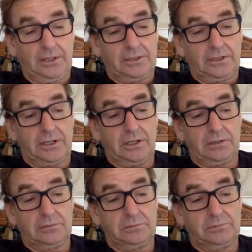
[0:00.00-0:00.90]

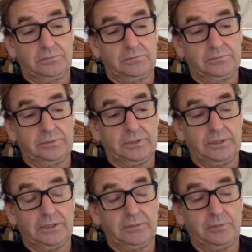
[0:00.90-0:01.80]

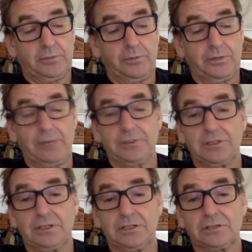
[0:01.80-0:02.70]
They put me up in
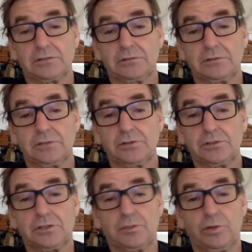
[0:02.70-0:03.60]
digs, and it was
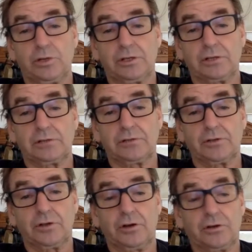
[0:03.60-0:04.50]
a completely
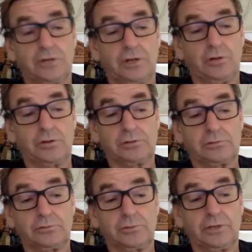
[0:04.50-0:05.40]
different lifestyle. I wasn't
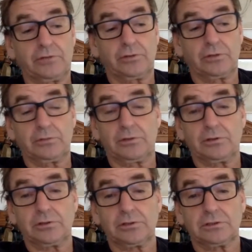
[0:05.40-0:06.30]
ready for it, to be
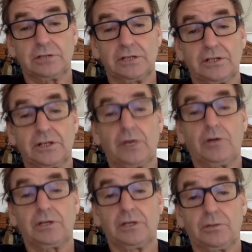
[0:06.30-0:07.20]
honest. I had no
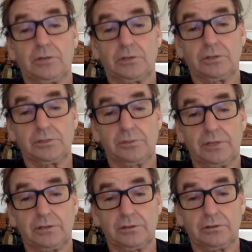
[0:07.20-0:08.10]
idea what to
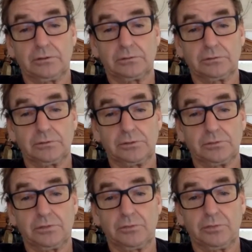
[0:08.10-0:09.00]
expect. I thought I was a
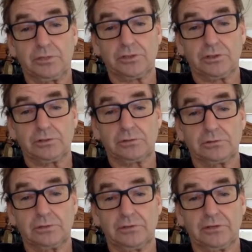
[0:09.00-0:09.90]
bit of a big shot and
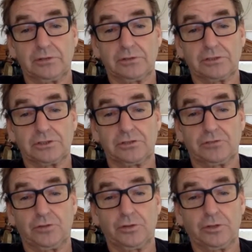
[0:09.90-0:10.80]
everything was just going to
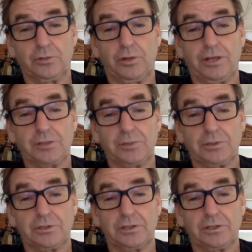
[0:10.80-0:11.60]
fall into place. But